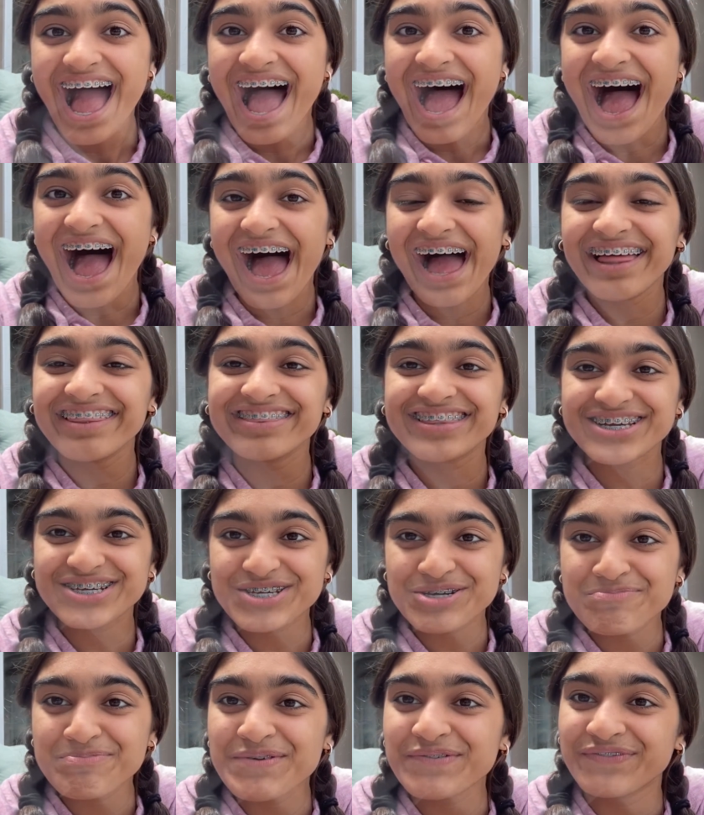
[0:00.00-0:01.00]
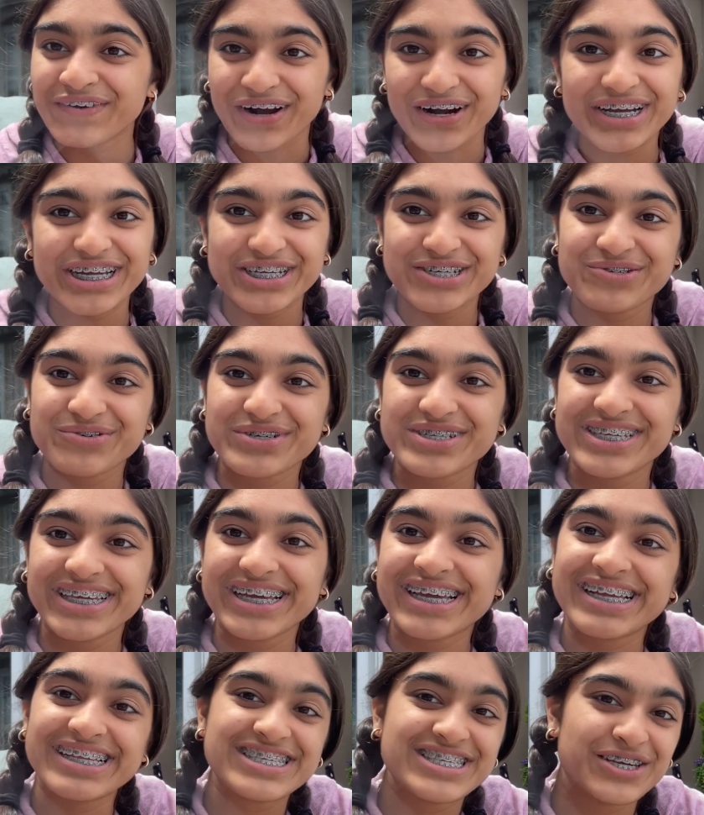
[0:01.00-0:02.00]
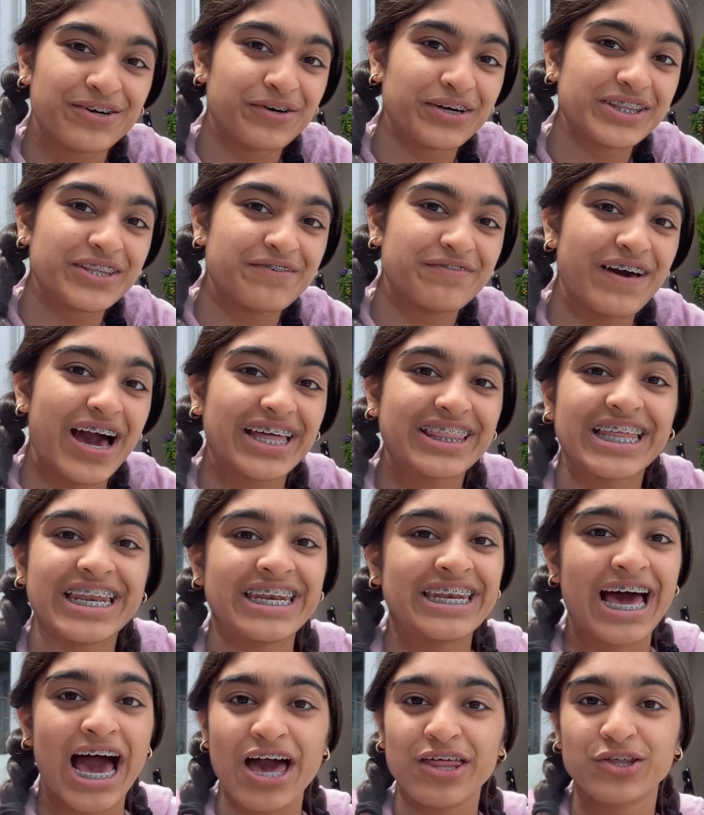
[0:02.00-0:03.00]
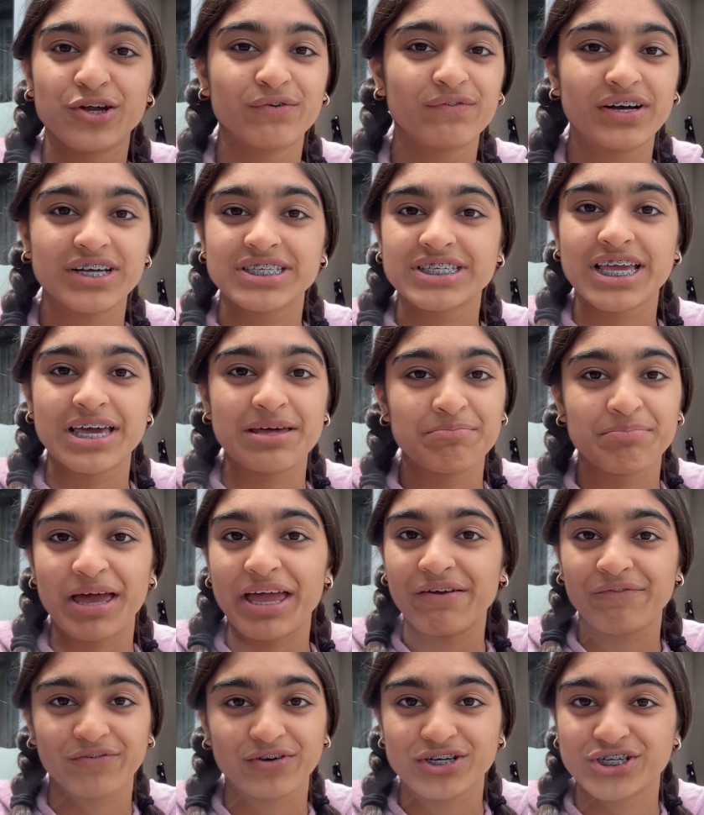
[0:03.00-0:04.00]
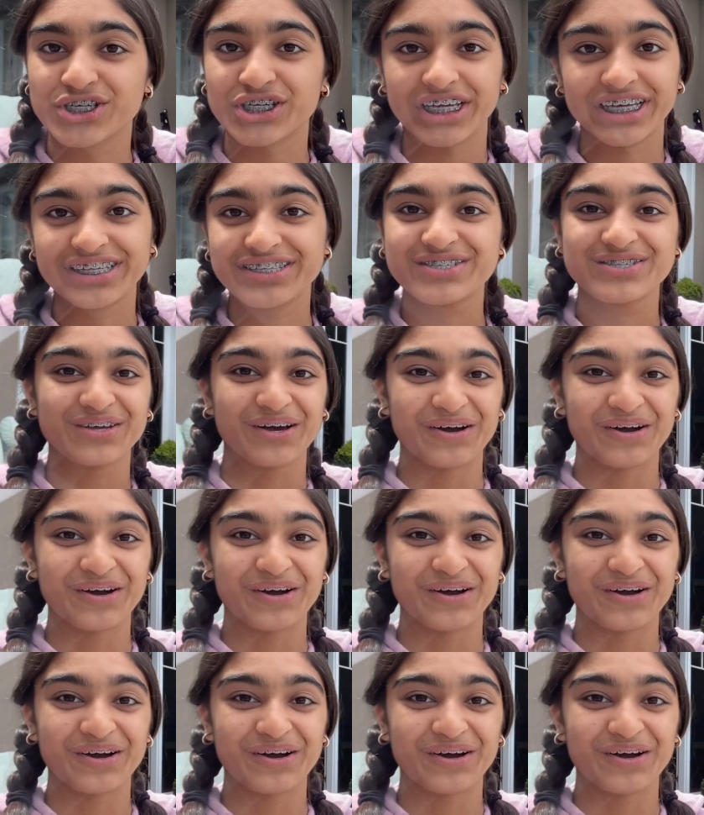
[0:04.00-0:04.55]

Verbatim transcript: And this should be very interesting considering the fact that neither of us can paint for shit. So